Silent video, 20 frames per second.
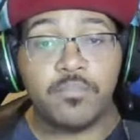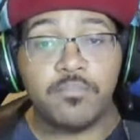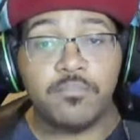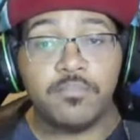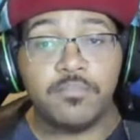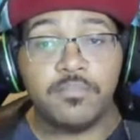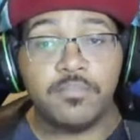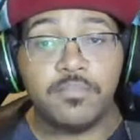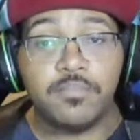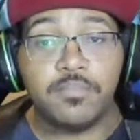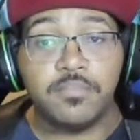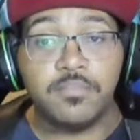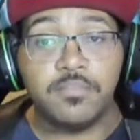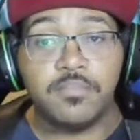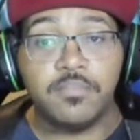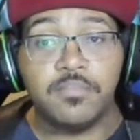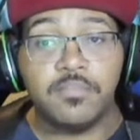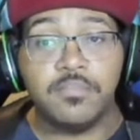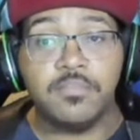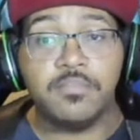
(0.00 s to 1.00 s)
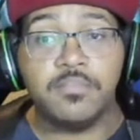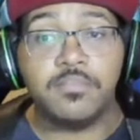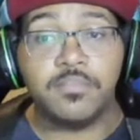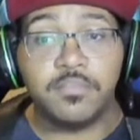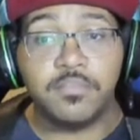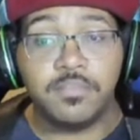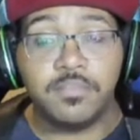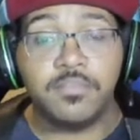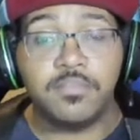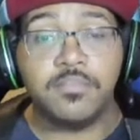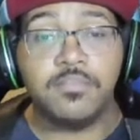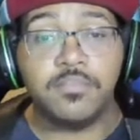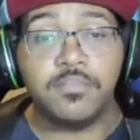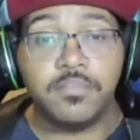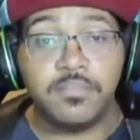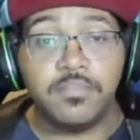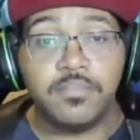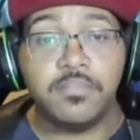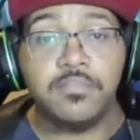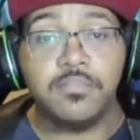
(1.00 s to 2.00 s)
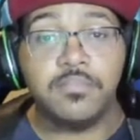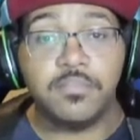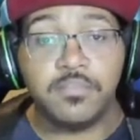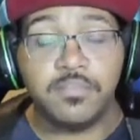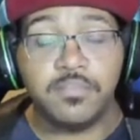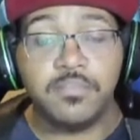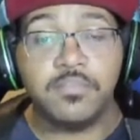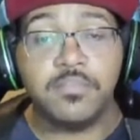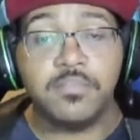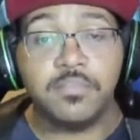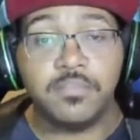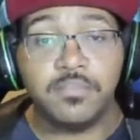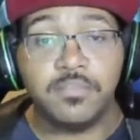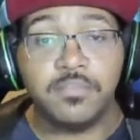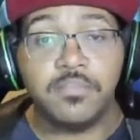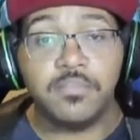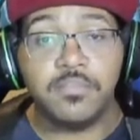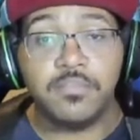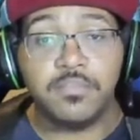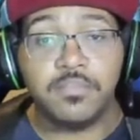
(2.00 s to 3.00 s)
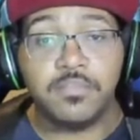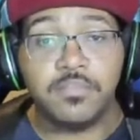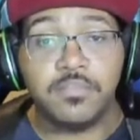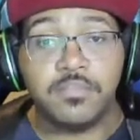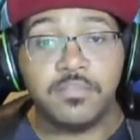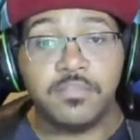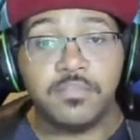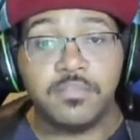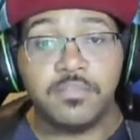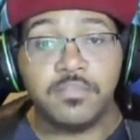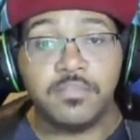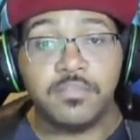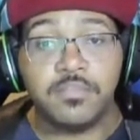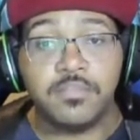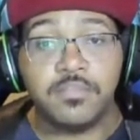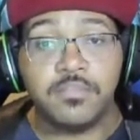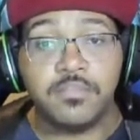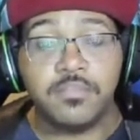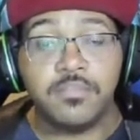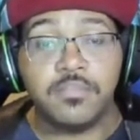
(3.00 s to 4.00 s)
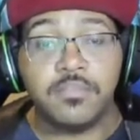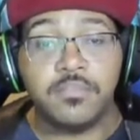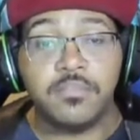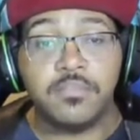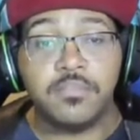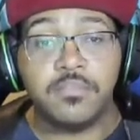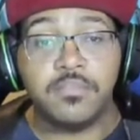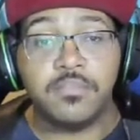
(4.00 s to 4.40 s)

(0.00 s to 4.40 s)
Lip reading: This person isn't speaking.